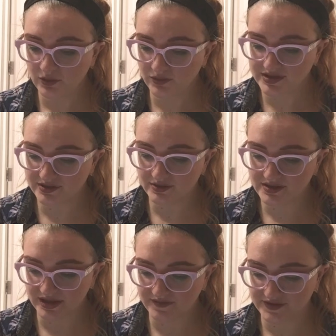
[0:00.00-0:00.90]

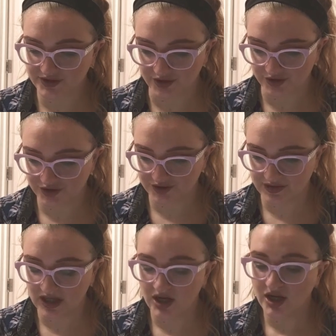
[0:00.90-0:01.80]
Results of search.
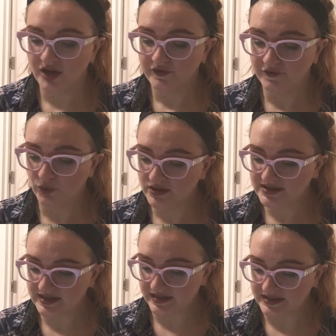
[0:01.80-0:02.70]
4
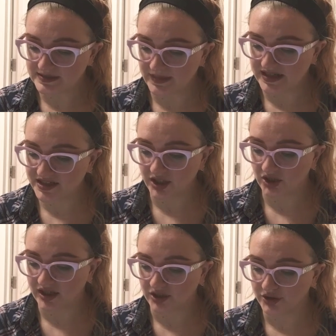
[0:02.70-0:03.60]
studies met
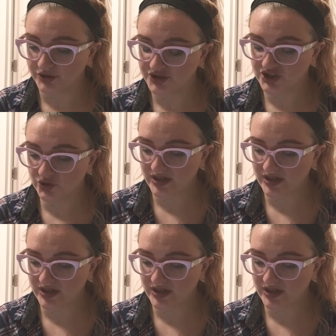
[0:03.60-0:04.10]
our inclusion